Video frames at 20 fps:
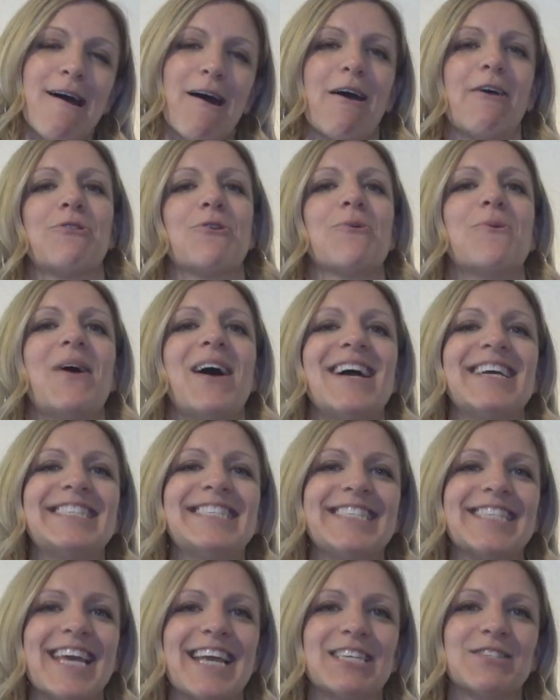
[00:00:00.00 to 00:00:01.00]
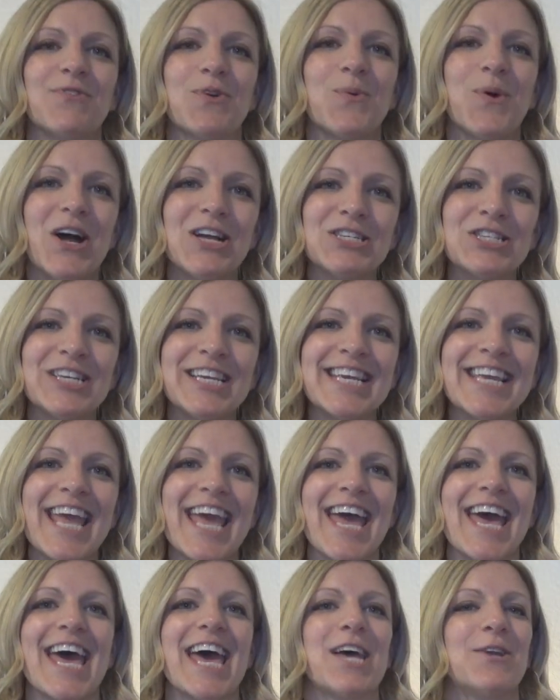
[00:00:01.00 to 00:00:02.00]
Otherwise, thanks for watching,
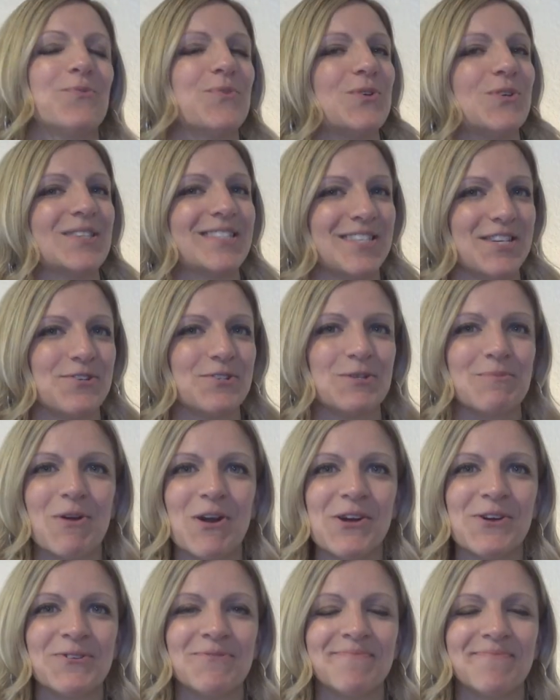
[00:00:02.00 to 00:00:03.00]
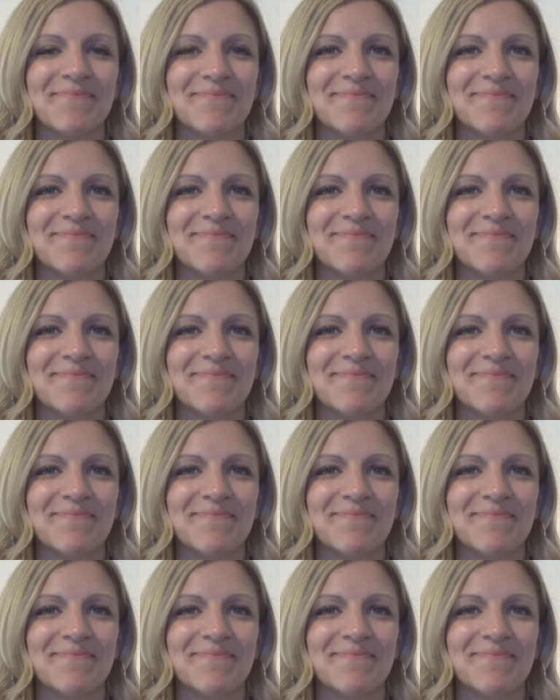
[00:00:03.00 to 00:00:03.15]
and we'll see you tomorrow.